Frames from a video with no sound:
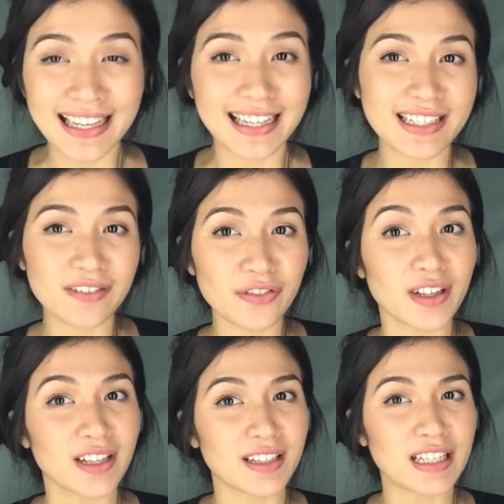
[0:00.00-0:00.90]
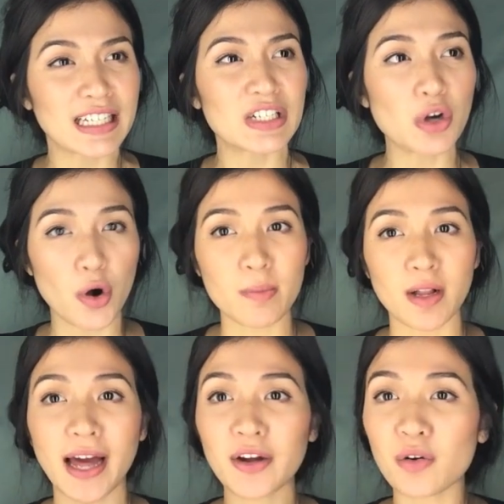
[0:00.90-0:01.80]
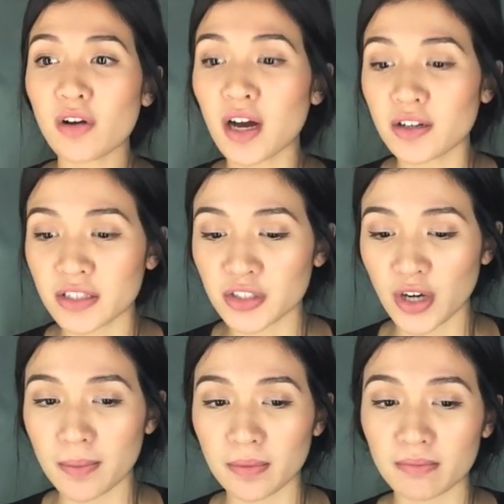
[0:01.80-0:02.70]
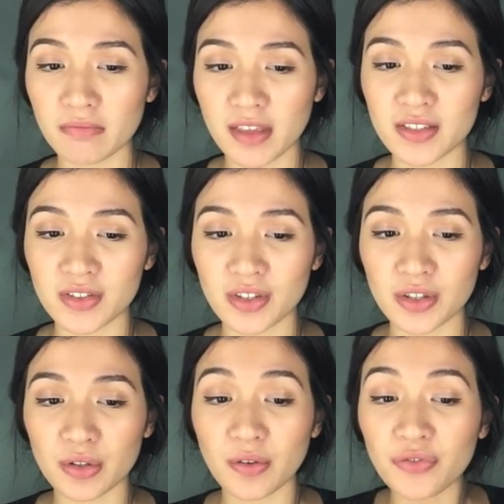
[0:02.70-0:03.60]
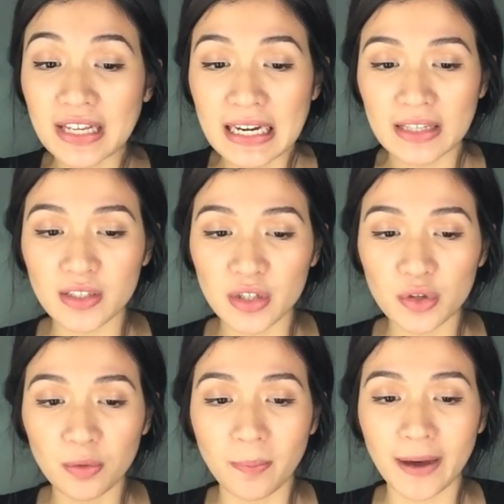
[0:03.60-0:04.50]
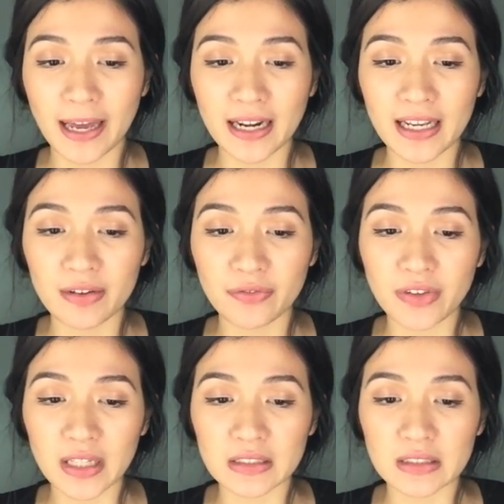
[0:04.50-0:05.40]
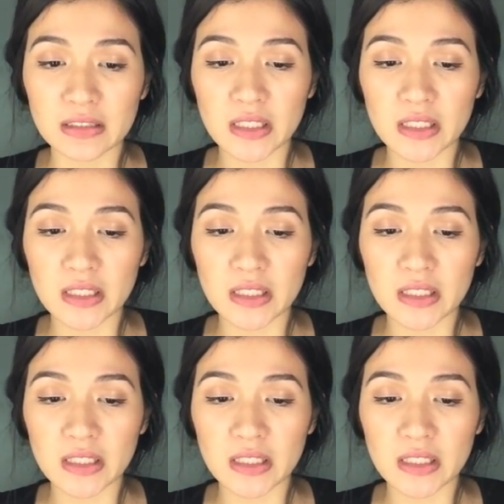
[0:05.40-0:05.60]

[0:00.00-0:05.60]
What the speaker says: It didn't feel normal. I don't know how to describe this to you, the feeling to you, but it felt